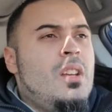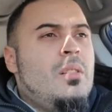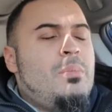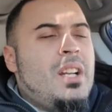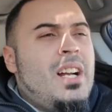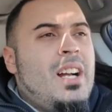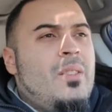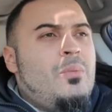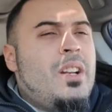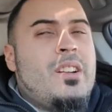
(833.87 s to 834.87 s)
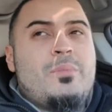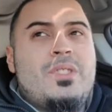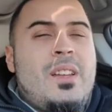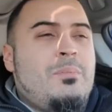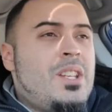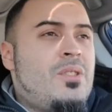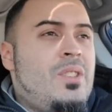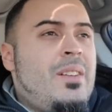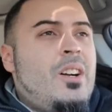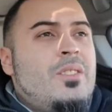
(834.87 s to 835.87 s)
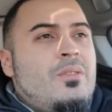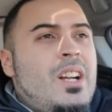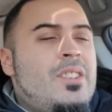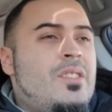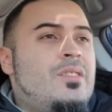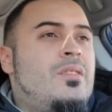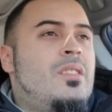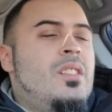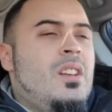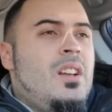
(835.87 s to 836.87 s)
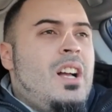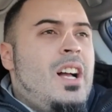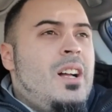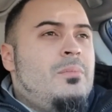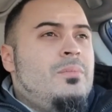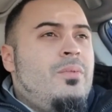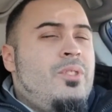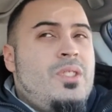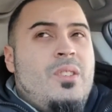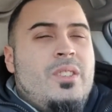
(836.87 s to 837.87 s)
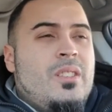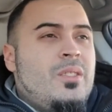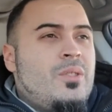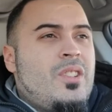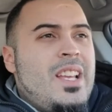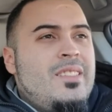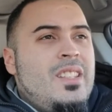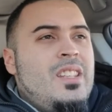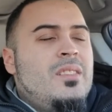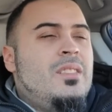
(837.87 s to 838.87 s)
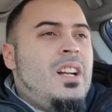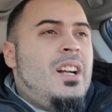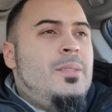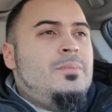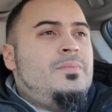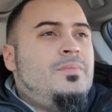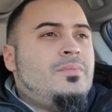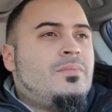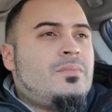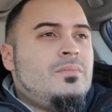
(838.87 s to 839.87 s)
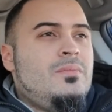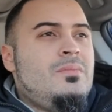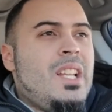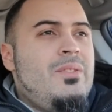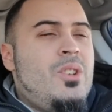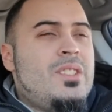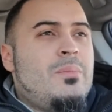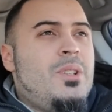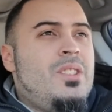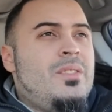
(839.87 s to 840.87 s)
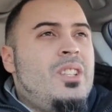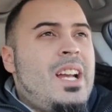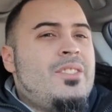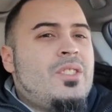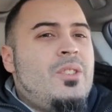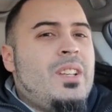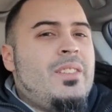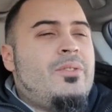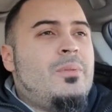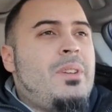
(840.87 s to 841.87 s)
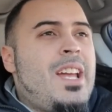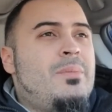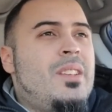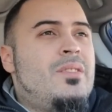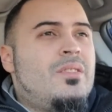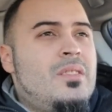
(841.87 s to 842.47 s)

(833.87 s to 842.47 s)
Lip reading: But 100% make sure you have Entourages. If you don't, you're a little crazy. I've noticed a million of you guys are going in for Padmes.